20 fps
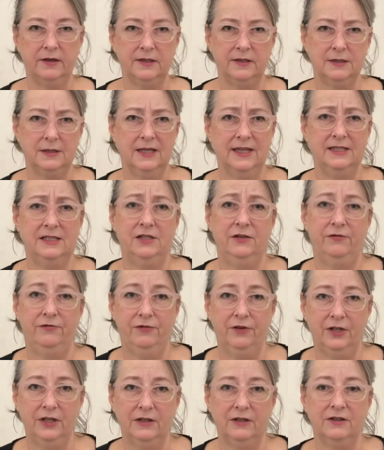It's lasted
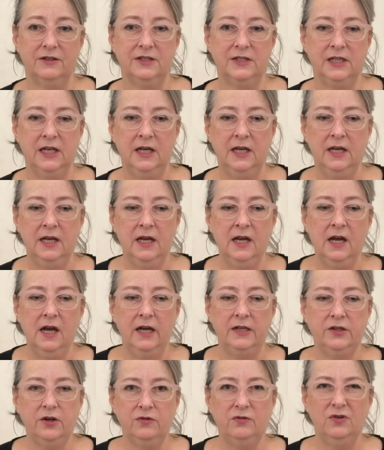for years.
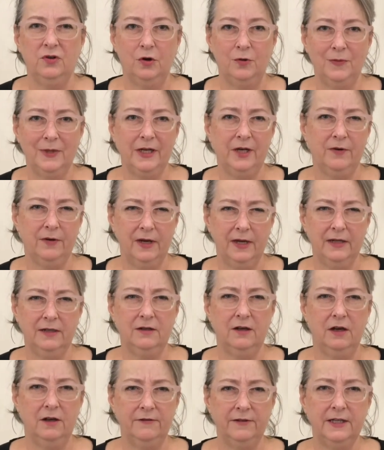I don't normally grind
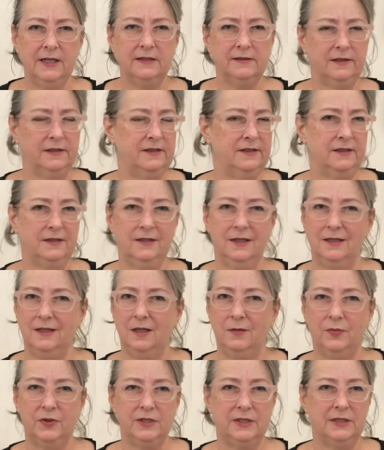coffee because I just get
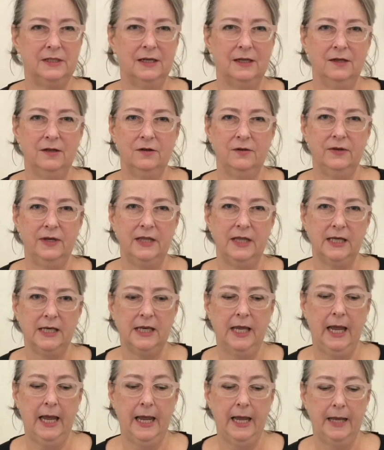the Bustelo in the
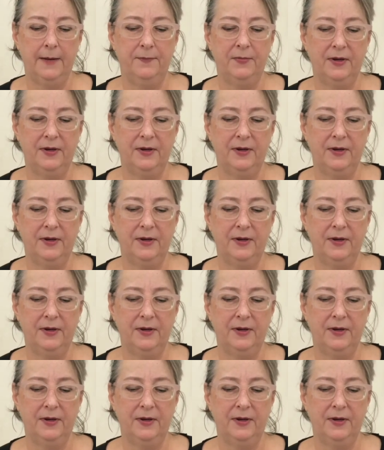can,